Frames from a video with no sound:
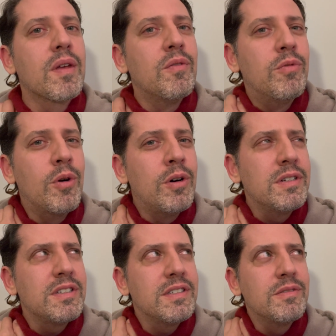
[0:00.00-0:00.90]

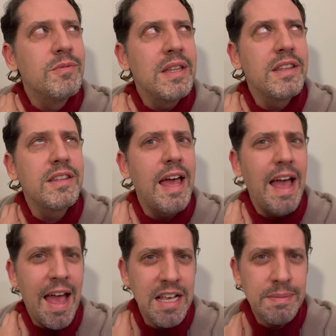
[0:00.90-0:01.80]
wrought with
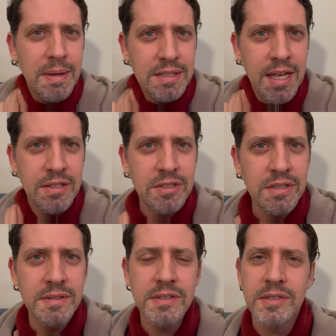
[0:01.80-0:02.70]

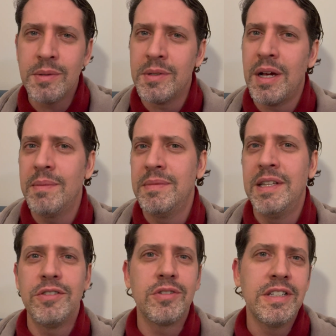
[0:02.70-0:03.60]
expectations, so I'm
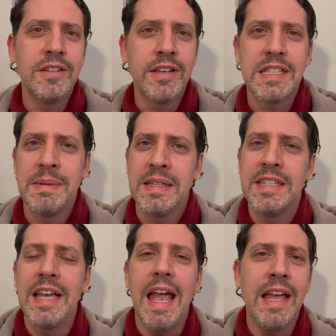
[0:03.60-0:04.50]
literally not
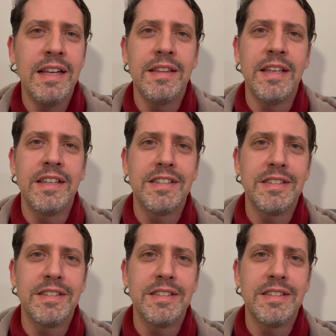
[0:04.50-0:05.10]
expecting anything